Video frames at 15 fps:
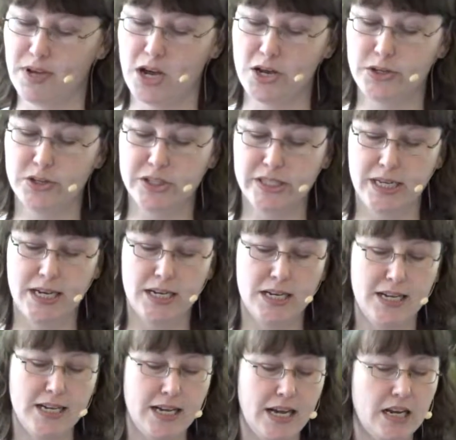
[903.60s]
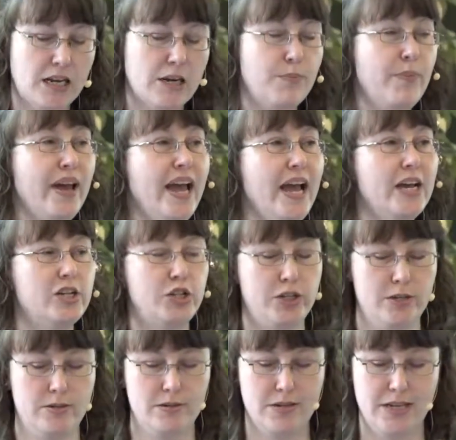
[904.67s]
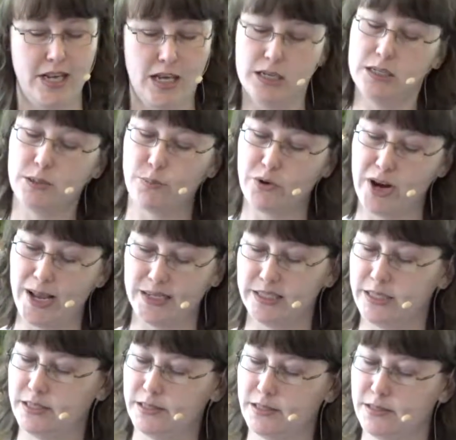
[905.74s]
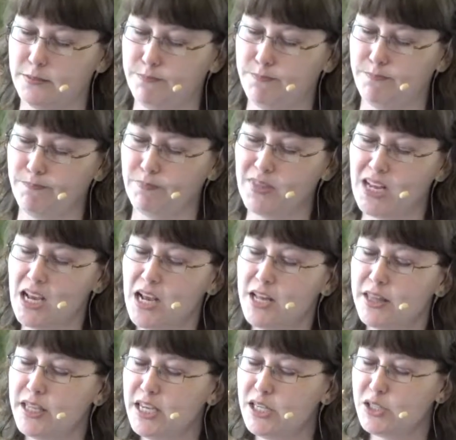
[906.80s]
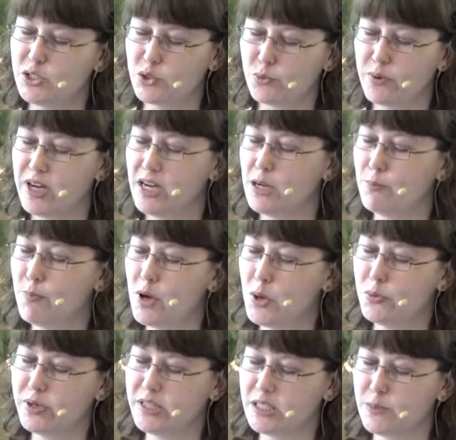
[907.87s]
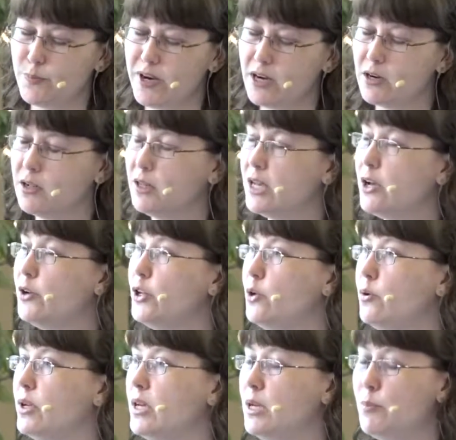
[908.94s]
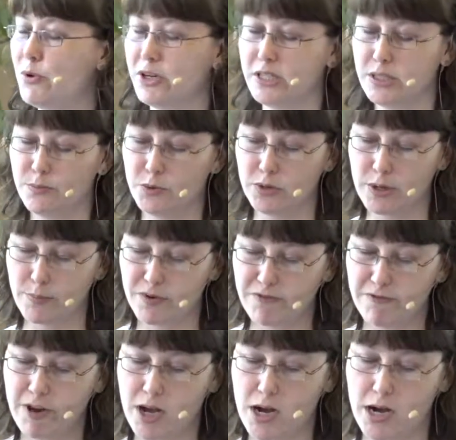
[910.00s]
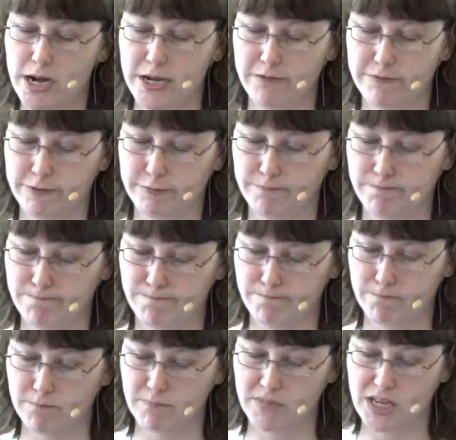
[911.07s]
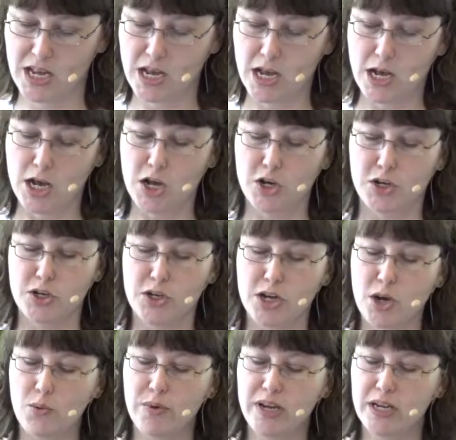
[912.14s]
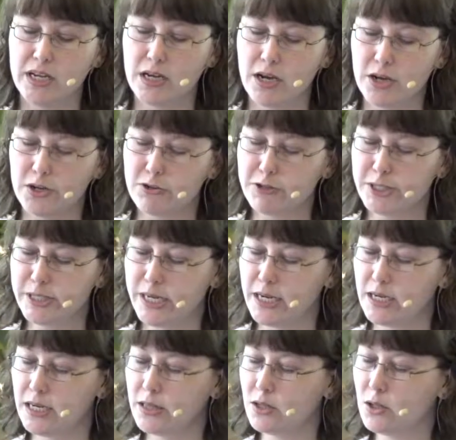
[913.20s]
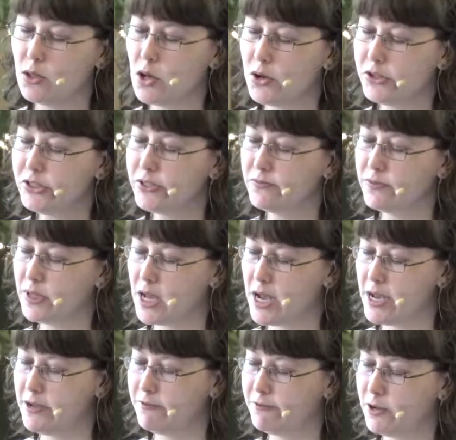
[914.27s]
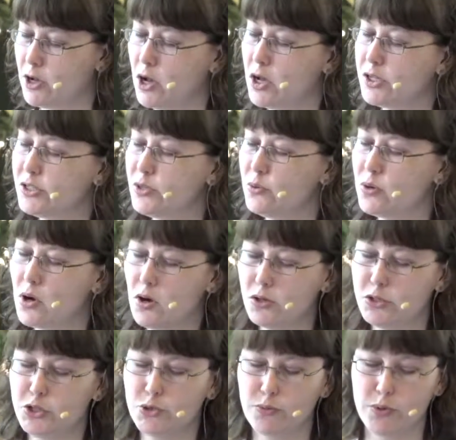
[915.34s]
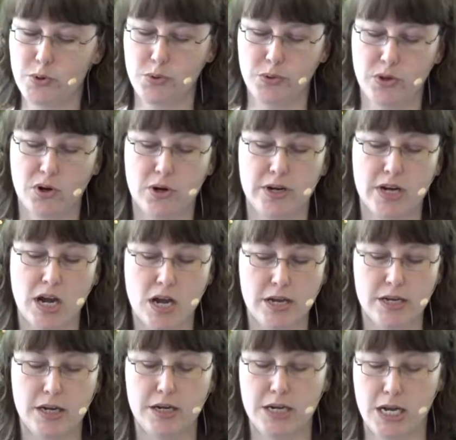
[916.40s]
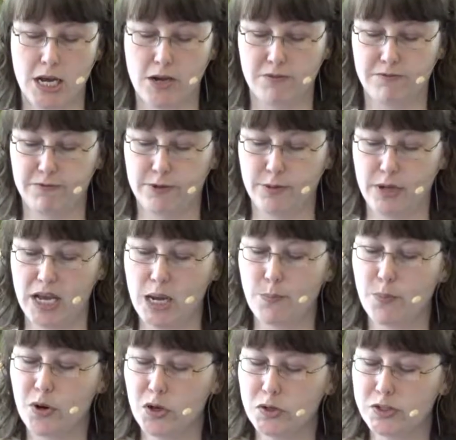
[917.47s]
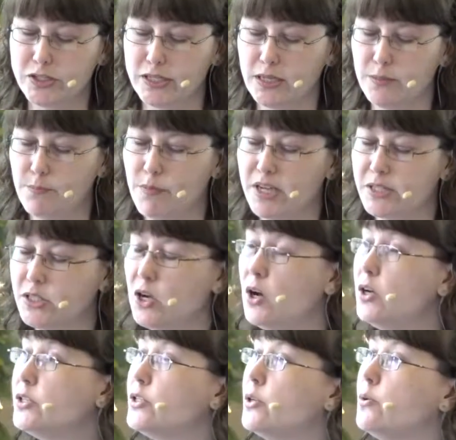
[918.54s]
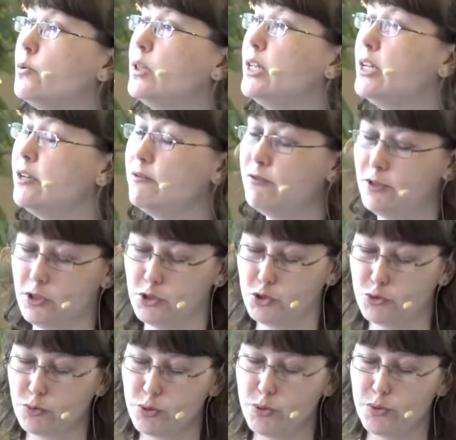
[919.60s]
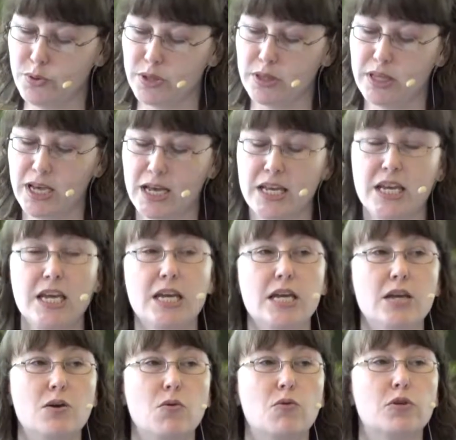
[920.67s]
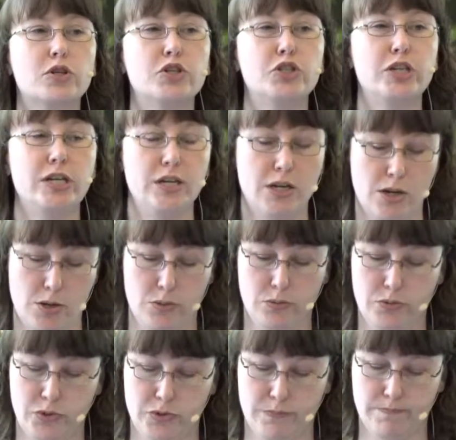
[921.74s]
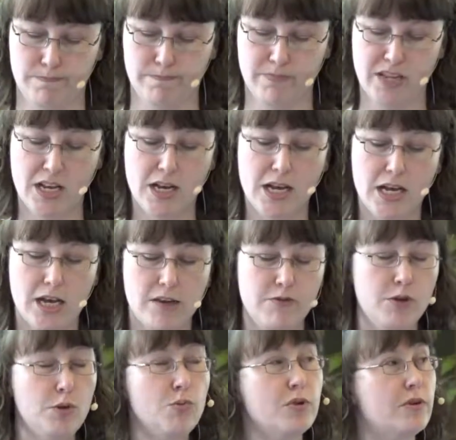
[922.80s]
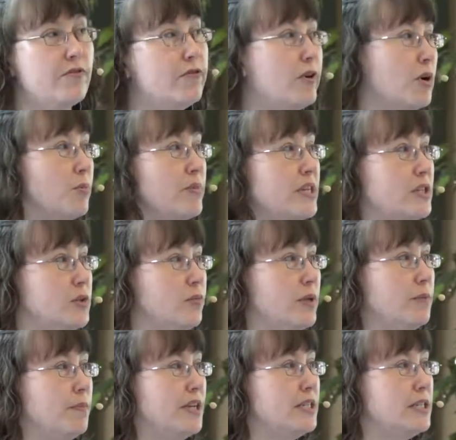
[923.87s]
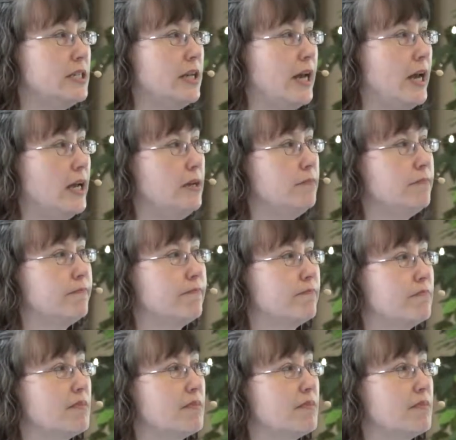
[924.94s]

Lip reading: understanding, and compassion into practice. These 3 components parallel Unity Principle number 5. Knowing and understanding the laws of life, also called truth, are not enough. A person must also live the truth that he or she knows. If you would affirm this with me today.